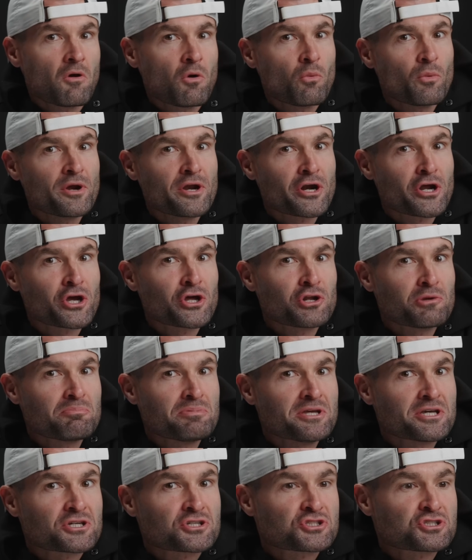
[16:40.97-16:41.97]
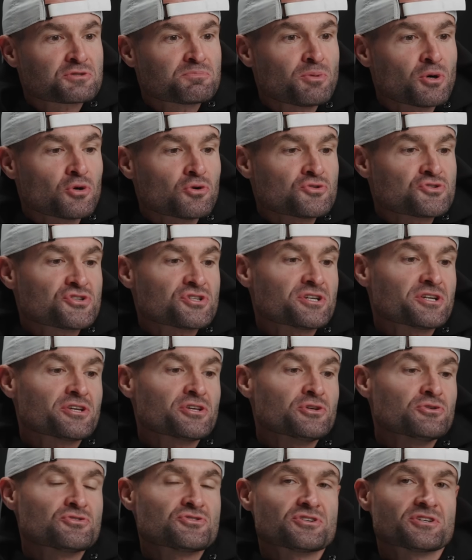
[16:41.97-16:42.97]
We are going to be
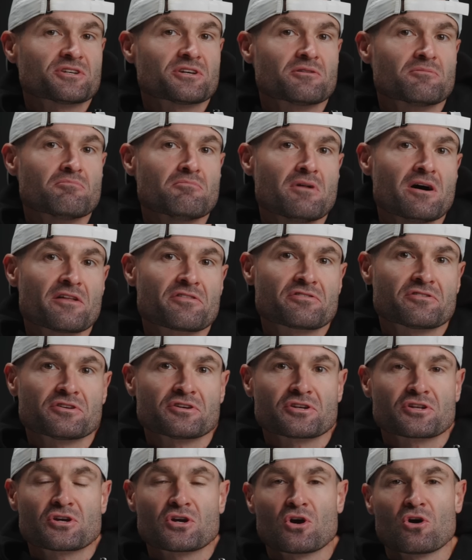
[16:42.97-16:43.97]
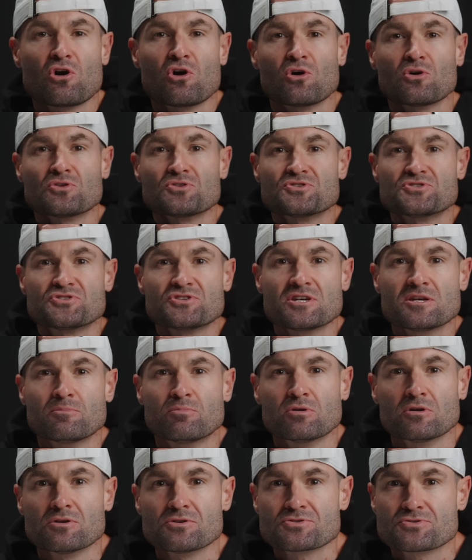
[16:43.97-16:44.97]
exposing using a method called
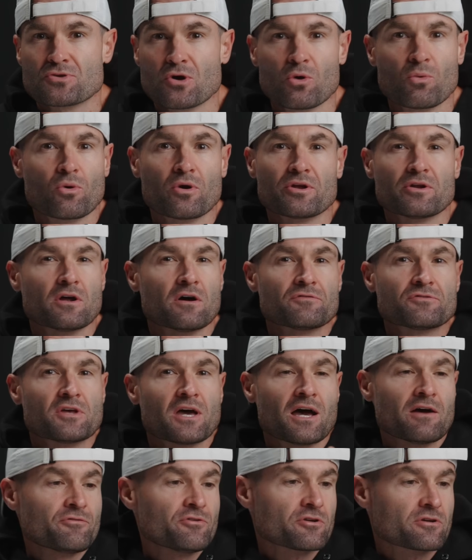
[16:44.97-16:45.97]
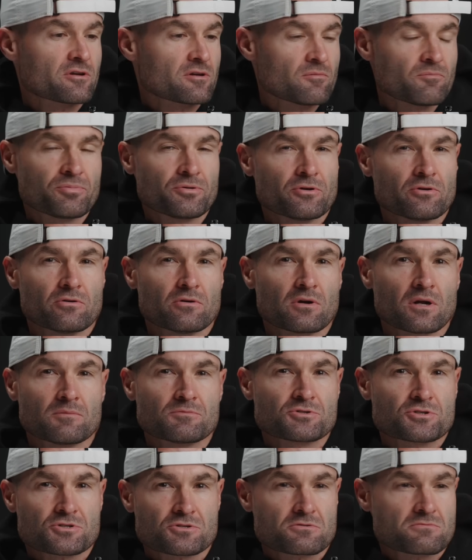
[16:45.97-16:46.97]
zebras. Don't worry, you don't have to have your computer. I'm
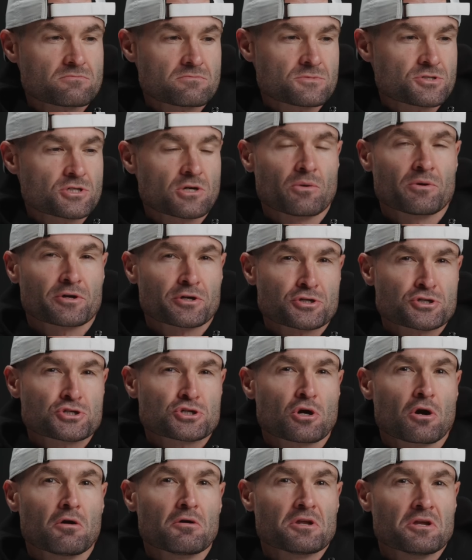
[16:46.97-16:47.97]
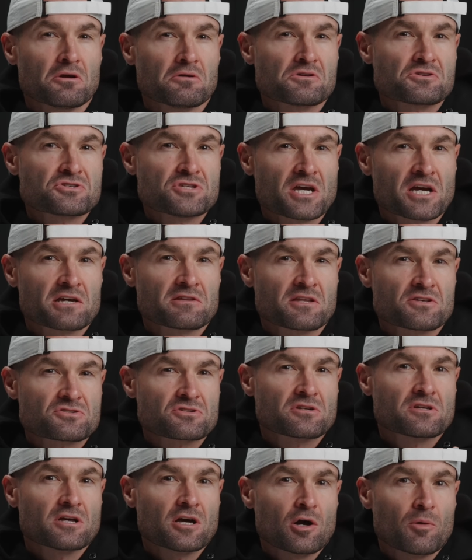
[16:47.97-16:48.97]
just showing a chart here in a second that's
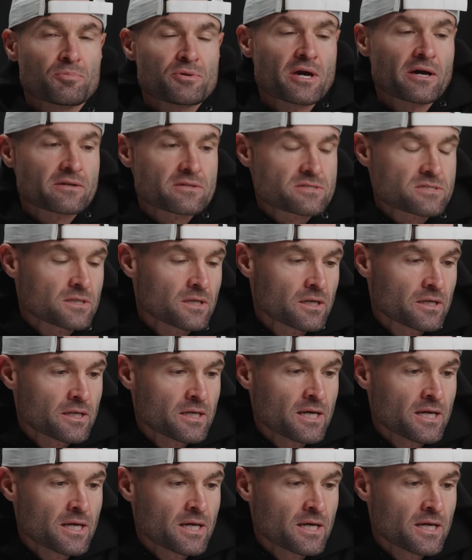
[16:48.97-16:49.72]
going to help you out a ton.